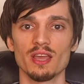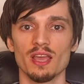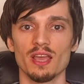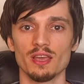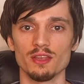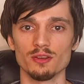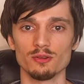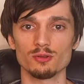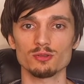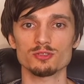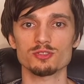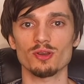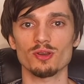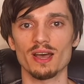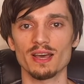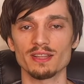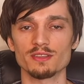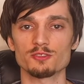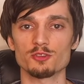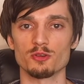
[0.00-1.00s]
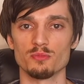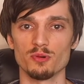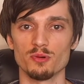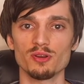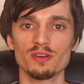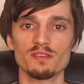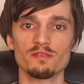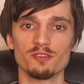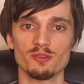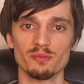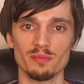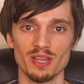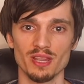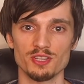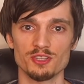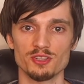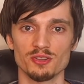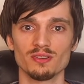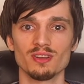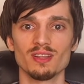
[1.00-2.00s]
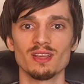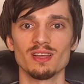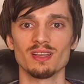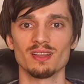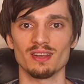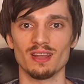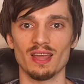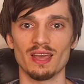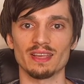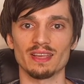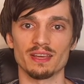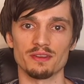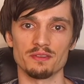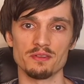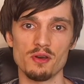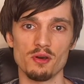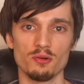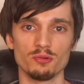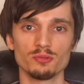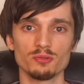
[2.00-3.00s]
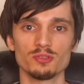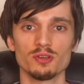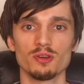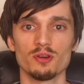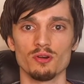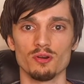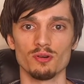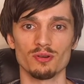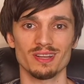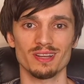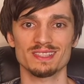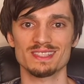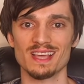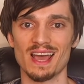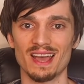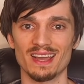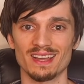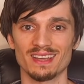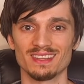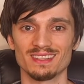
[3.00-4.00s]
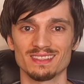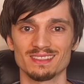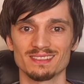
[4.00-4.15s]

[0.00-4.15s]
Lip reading: and also add some more information like a note or a tag.